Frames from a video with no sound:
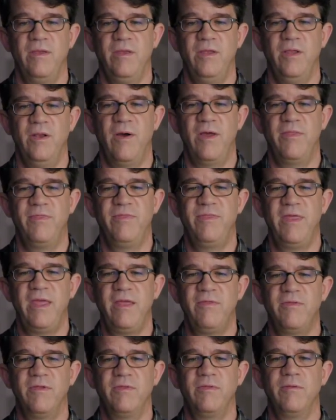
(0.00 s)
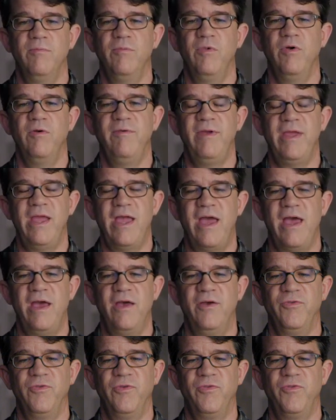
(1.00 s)
You know, I think that the movie
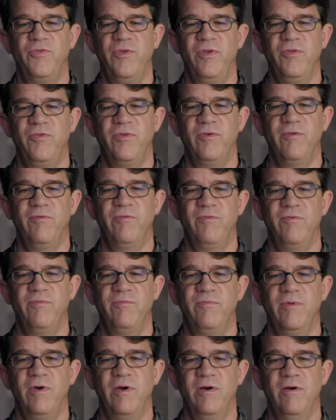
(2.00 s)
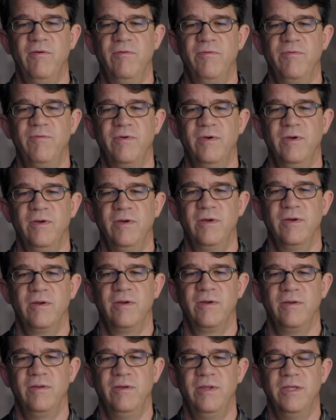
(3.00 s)
has a sense of
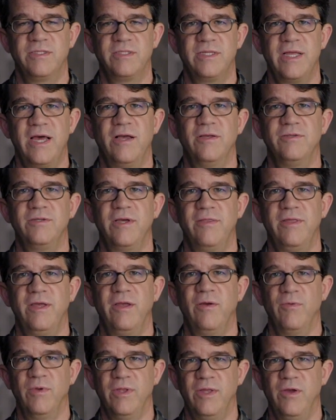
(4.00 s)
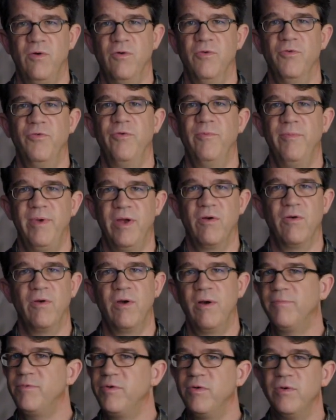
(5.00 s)
nostalgia. I think it really holds a mirror
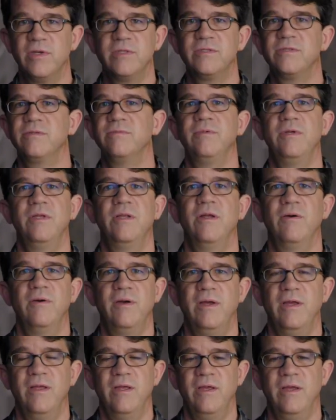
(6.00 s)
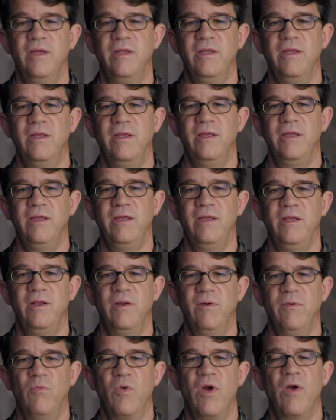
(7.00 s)
up to us, and
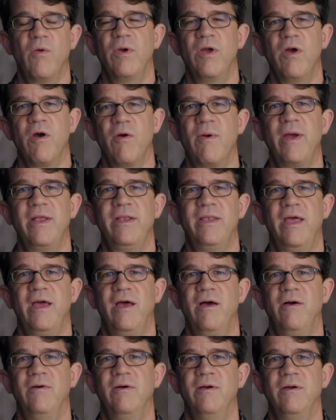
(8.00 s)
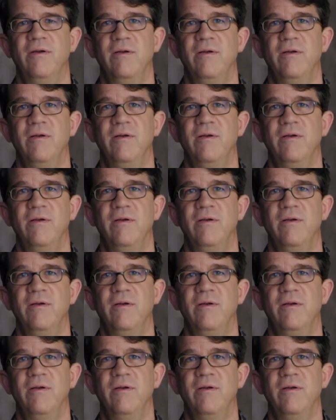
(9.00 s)
where we are right now.